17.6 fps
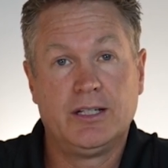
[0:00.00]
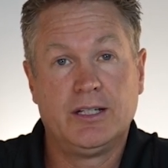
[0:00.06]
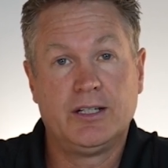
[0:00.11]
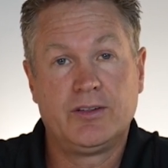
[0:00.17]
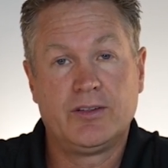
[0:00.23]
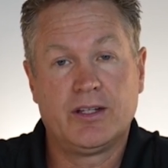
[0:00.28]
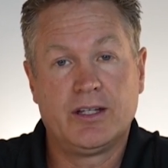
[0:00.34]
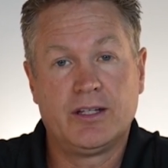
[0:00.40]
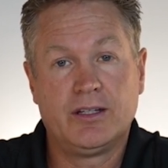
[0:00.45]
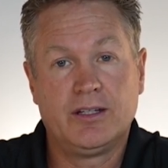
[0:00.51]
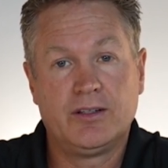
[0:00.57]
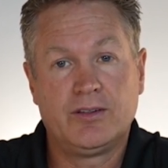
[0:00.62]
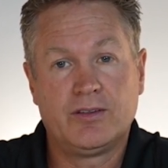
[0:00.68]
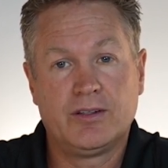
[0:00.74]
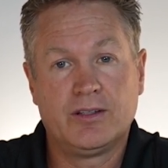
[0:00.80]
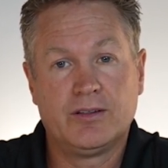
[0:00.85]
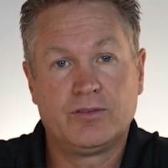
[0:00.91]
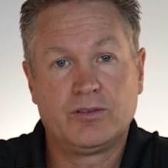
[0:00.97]
It's
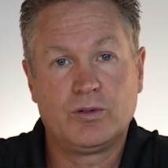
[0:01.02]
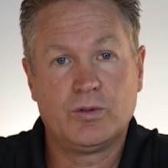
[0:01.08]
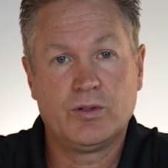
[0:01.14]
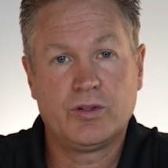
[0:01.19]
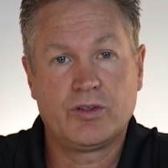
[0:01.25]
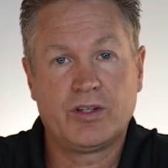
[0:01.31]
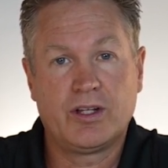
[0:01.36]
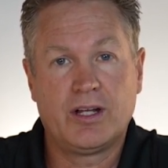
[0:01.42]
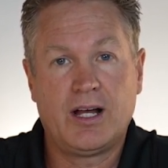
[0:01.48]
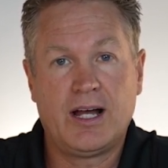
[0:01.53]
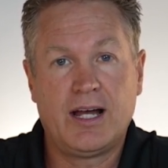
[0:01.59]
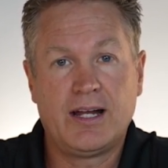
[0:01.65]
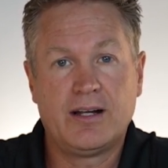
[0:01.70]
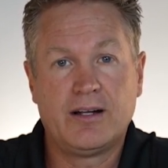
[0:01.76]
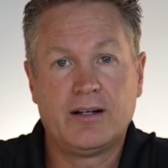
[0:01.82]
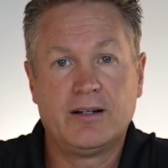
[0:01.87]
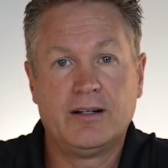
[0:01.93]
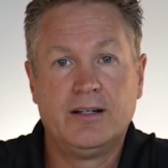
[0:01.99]
of course a
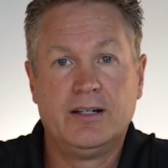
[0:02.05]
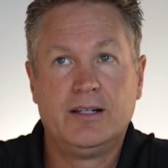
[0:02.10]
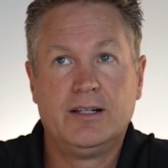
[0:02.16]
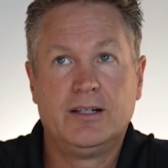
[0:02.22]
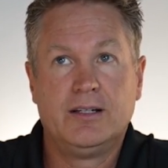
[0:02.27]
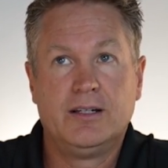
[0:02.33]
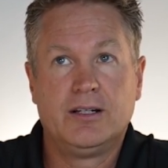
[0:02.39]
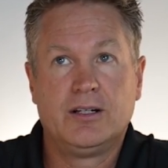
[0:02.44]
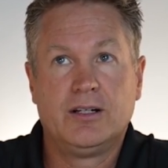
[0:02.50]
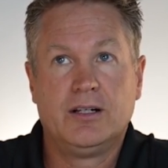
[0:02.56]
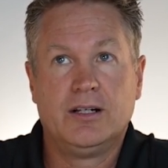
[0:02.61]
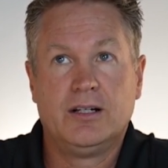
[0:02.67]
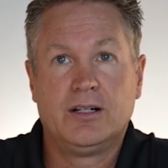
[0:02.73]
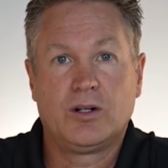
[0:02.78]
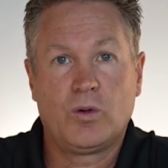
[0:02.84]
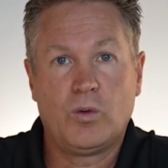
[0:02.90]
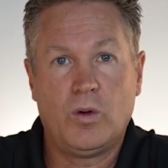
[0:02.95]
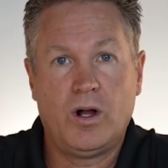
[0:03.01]
higher
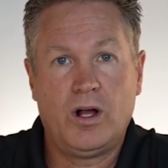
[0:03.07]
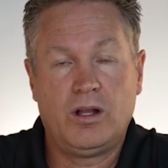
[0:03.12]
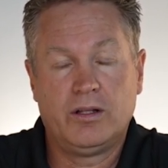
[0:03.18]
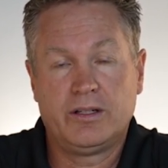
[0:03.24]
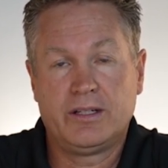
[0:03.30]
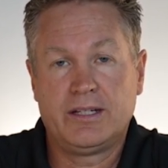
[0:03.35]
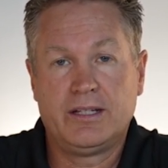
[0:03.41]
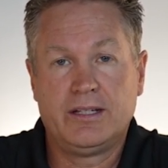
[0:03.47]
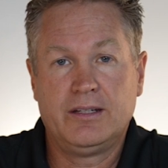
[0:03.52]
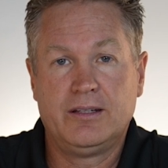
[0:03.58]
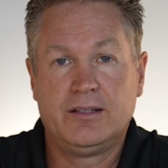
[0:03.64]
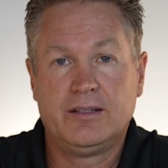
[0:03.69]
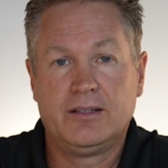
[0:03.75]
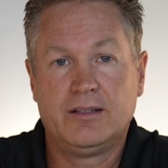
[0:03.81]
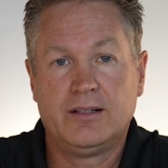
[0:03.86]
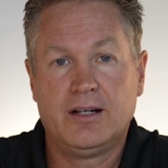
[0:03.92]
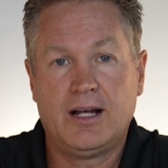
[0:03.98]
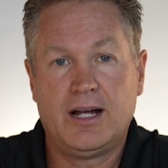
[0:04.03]
quality,
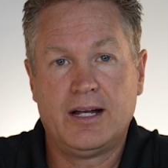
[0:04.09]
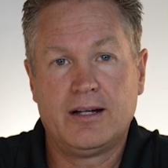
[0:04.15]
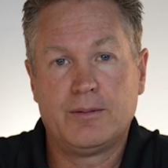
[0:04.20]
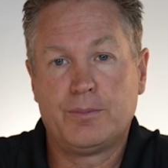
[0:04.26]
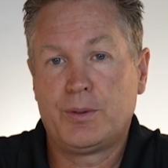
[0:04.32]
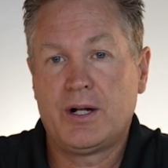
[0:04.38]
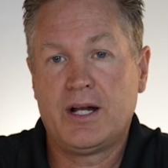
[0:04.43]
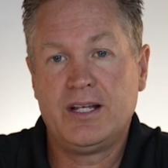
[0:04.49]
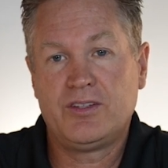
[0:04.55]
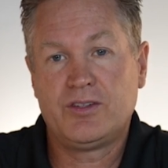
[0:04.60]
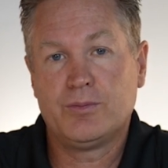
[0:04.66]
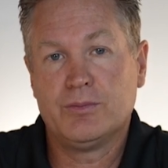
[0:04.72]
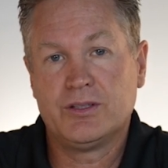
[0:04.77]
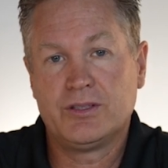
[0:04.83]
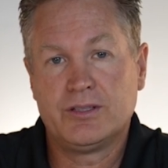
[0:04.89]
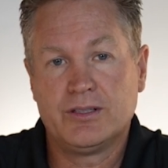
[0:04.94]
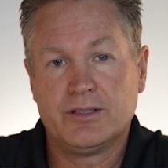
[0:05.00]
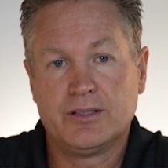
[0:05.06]
higher priced
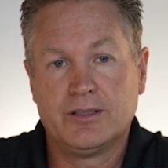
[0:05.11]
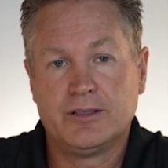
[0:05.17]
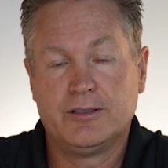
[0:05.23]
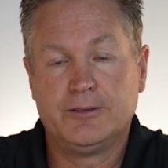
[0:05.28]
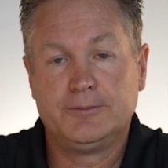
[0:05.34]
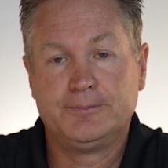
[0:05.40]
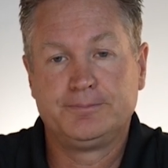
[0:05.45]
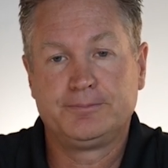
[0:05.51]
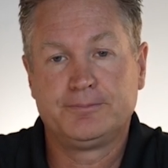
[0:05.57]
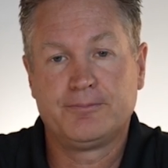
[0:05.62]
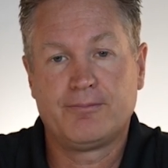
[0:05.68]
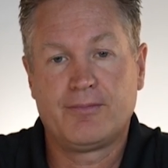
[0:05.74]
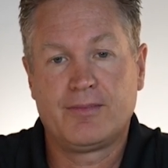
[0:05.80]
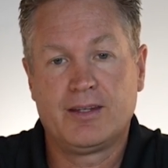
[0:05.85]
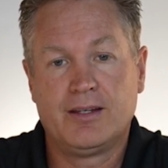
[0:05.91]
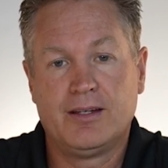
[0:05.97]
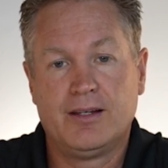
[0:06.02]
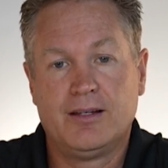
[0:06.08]
material.
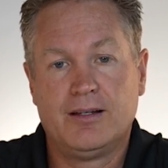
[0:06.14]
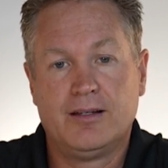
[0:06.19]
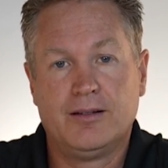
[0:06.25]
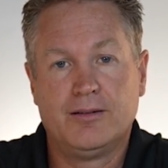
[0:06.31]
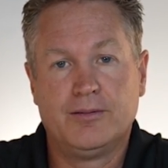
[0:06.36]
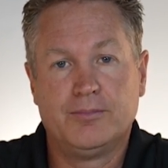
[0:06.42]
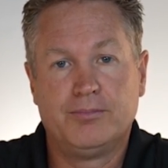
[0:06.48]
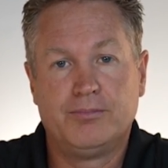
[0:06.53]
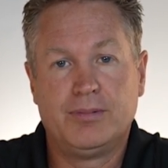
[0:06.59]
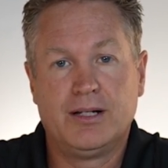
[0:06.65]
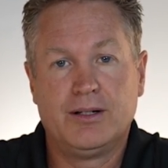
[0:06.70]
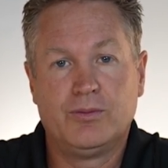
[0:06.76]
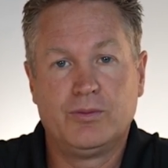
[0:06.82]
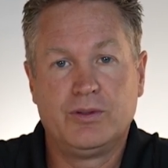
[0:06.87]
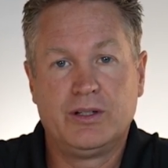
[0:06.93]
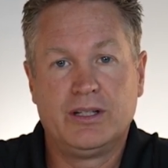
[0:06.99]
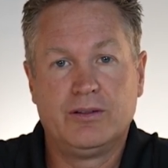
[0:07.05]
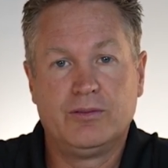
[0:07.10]
But
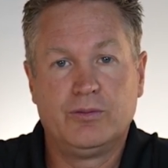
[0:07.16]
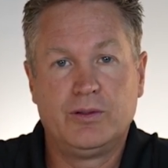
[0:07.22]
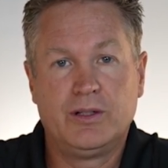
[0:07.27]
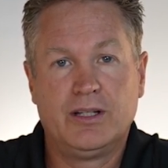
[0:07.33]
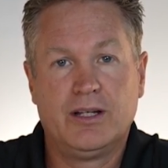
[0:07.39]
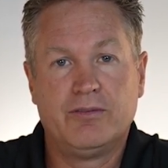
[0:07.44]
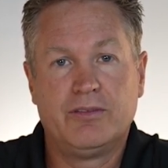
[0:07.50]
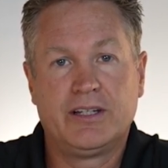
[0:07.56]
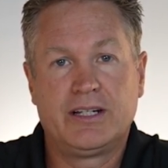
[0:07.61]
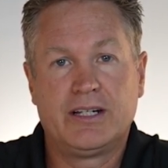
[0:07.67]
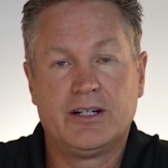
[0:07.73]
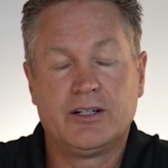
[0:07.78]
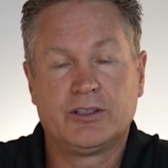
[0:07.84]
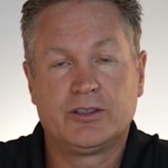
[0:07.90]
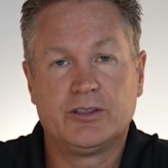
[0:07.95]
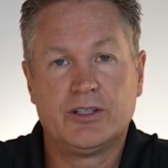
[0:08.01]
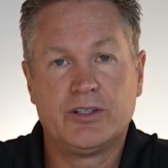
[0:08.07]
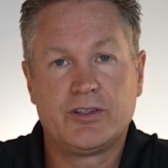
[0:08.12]
we love the
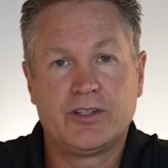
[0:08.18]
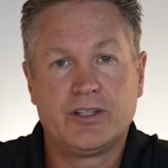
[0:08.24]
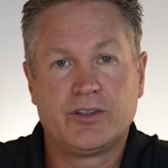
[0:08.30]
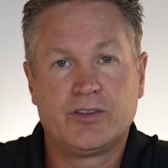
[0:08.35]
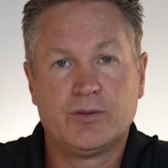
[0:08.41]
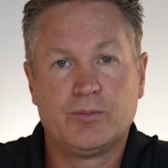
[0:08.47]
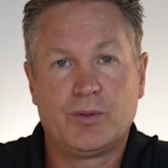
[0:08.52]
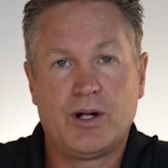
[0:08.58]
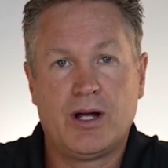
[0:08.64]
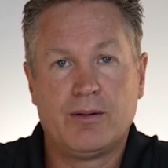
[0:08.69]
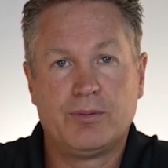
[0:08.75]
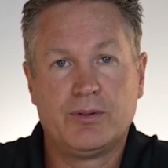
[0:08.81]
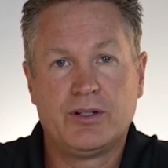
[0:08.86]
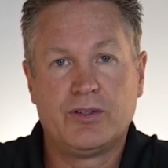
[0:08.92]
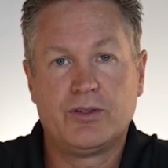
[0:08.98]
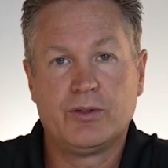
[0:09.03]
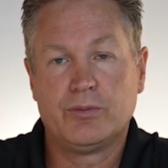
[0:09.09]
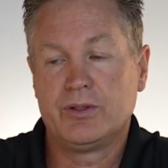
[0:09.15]
characteristics and
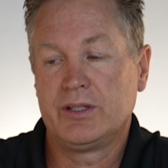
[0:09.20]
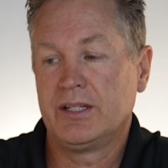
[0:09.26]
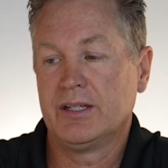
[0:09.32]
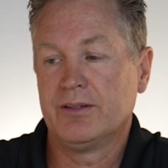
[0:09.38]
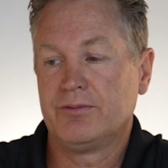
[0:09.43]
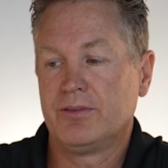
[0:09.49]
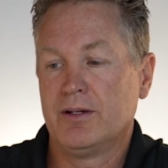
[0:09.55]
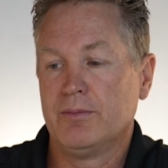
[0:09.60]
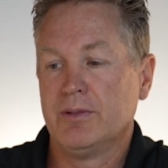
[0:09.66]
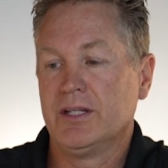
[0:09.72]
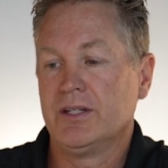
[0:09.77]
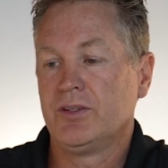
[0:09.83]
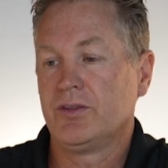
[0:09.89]
properties that we get from it.